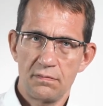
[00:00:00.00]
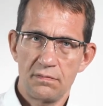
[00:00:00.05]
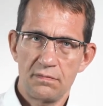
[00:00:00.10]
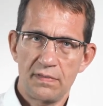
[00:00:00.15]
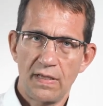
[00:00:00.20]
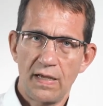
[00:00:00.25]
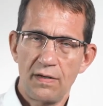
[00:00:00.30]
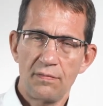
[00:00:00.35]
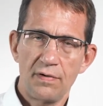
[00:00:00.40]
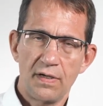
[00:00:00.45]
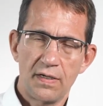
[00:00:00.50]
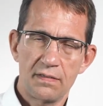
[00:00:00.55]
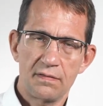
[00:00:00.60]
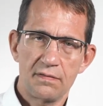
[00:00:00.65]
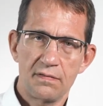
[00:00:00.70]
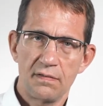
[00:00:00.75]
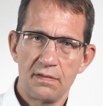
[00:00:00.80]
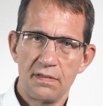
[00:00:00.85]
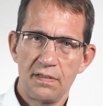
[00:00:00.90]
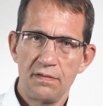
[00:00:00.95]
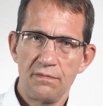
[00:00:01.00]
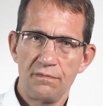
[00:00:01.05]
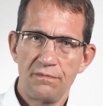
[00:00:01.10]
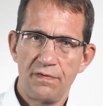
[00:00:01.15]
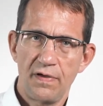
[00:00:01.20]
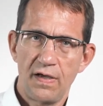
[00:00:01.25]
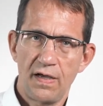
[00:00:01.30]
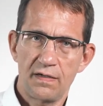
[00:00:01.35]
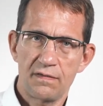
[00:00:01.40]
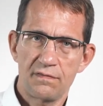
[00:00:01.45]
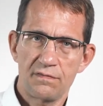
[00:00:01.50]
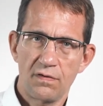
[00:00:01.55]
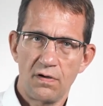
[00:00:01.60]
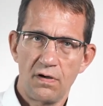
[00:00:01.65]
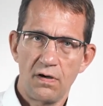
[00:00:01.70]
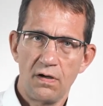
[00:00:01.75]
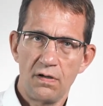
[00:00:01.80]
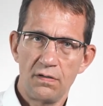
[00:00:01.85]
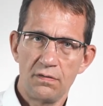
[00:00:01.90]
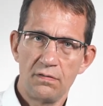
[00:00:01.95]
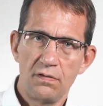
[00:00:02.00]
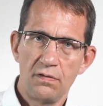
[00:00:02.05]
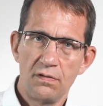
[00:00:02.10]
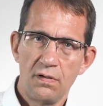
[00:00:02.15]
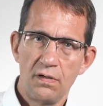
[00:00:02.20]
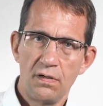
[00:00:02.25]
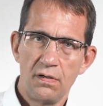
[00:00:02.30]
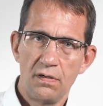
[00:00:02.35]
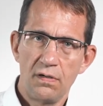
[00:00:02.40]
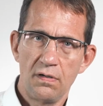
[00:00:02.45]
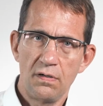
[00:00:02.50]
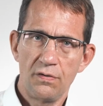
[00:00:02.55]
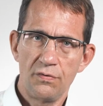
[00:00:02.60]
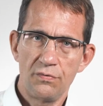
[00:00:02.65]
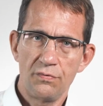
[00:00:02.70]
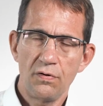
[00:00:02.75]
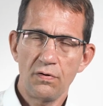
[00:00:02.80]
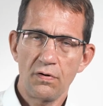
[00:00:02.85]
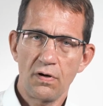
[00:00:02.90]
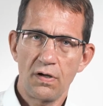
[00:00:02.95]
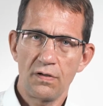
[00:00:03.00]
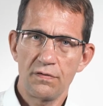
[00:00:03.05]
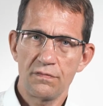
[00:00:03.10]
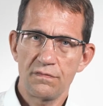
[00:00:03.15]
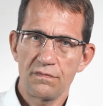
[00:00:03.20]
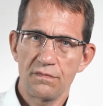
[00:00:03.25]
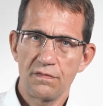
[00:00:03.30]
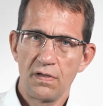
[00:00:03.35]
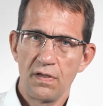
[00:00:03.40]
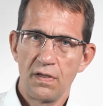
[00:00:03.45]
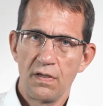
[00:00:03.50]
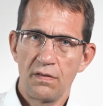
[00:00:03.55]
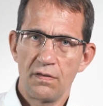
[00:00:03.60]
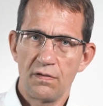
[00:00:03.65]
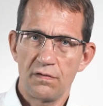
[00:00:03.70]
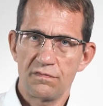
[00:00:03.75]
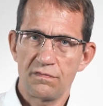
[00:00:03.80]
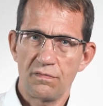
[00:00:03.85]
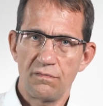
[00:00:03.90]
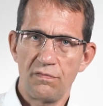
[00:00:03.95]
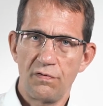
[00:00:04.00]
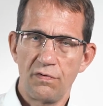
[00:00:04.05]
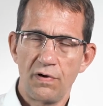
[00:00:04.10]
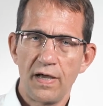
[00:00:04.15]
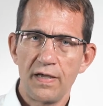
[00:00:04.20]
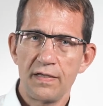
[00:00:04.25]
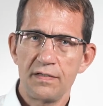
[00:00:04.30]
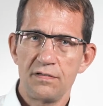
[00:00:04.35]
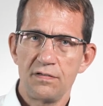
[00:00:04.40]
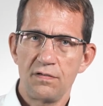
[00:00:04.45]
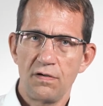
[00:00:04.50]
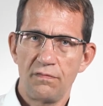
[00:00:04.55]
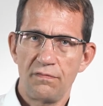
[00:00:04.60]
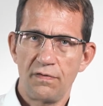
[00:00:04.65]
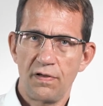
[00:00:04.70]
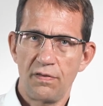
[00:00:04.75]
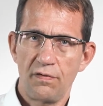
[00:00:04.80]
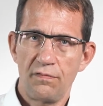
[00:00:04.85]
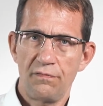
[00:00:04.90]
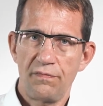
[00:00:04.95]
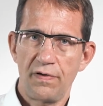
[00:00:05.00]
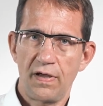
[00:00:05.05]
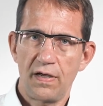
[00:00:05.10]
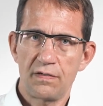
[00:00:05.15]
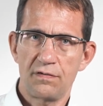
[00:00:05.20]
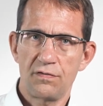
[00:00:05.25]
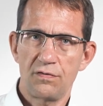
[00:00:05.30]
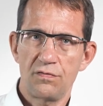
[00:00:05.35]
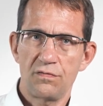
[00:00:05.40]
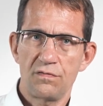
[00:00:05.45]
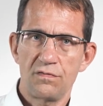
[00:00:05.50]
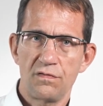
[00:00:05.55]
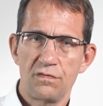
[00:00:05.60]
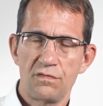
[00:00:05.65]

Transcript: direct effects on neurons, there's a variety of other factors.